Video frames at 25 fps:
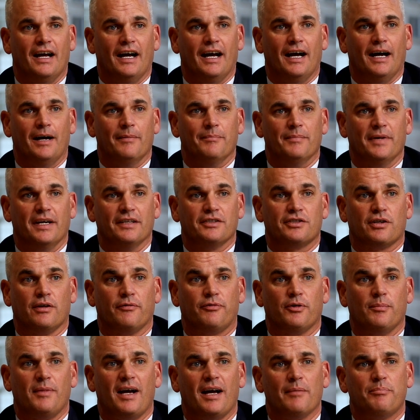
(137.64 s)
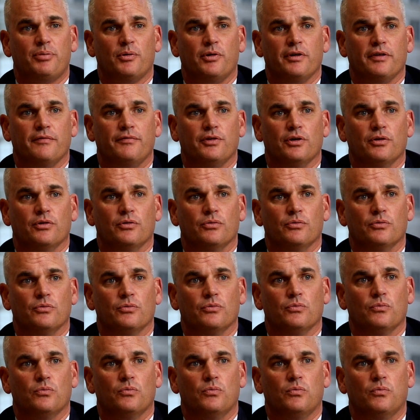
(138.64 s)
Um, and so from our point of view,
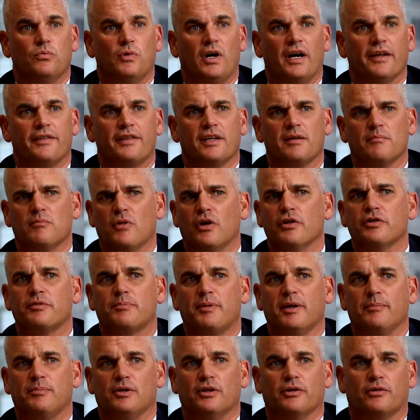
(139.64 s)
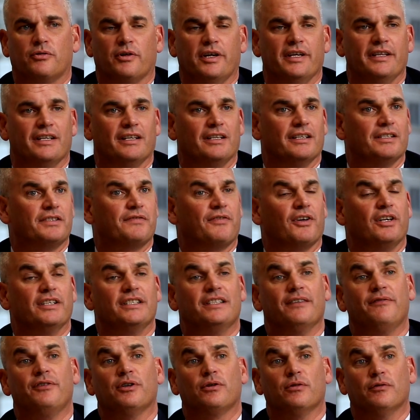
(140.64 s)
I think most people agree that it's very
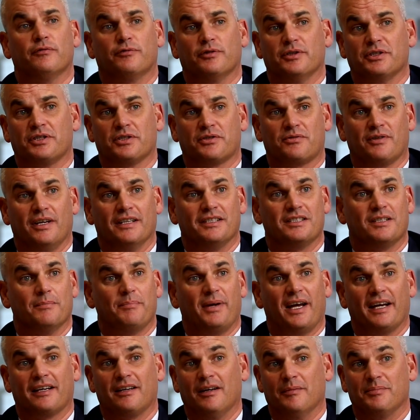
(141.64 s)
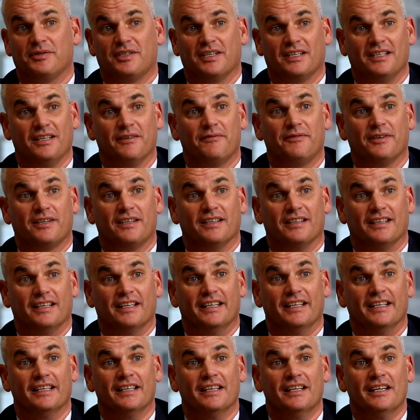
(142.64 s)
difficult for interest rates to back up
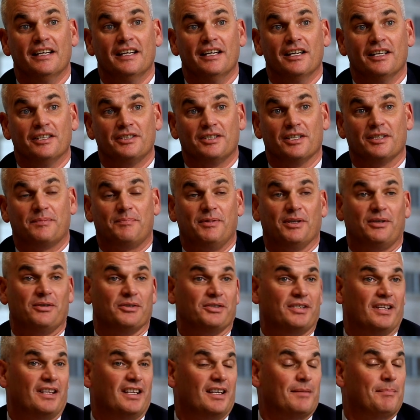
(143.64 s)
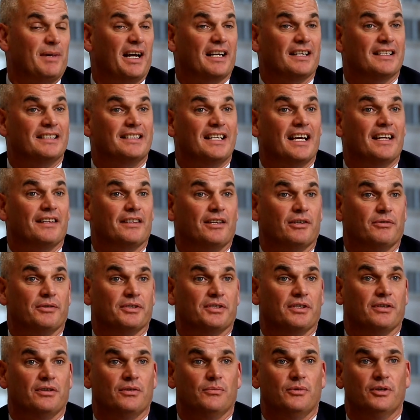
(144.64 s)
significantly just because of the amount of debt there
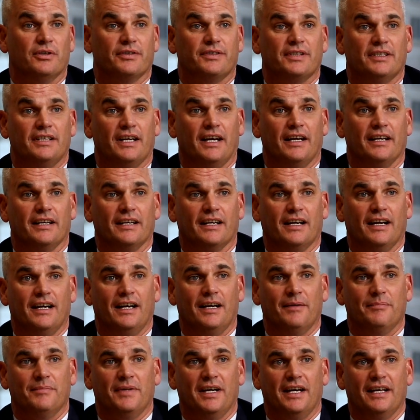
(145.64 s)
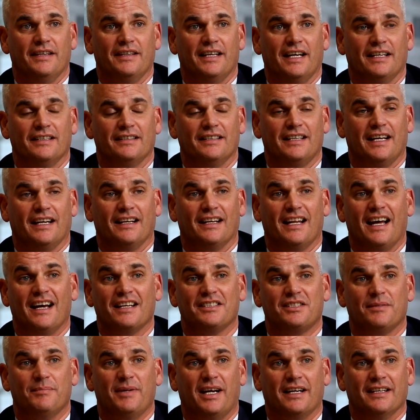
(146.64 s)
is in the world today. Um, and that, that
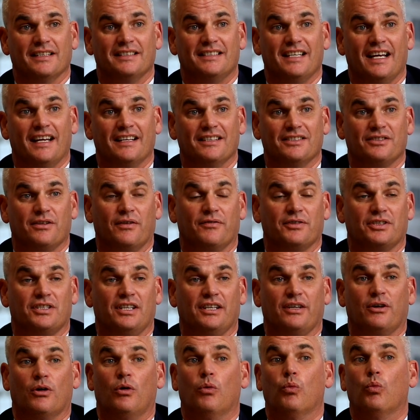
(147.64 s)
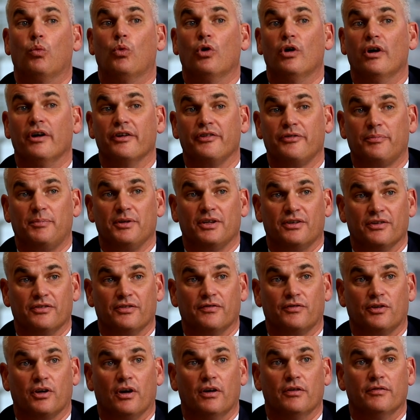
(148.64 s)
large amount of debt has obviously got worse
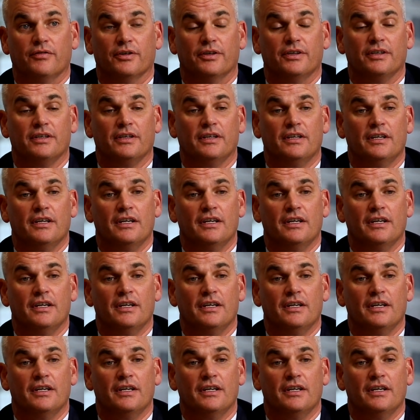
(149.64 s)
because of COVID,